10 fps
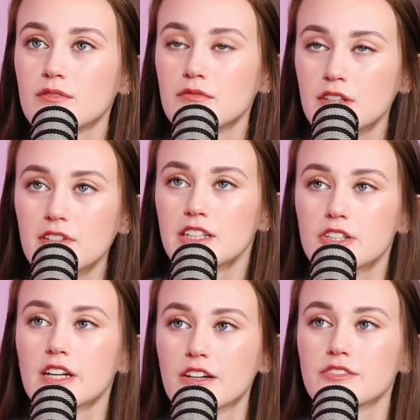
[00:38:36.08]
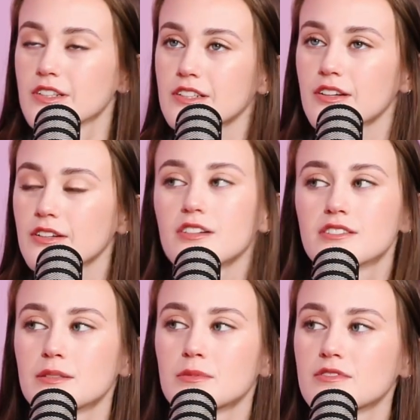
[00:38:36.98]
literally constructed our own
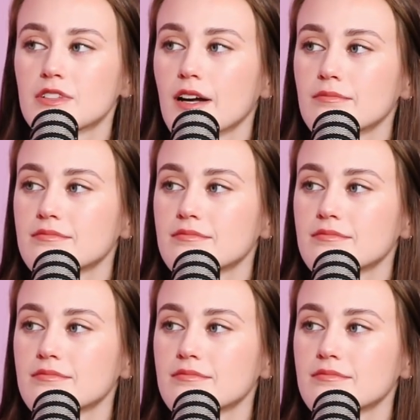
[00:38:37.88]
concept of time.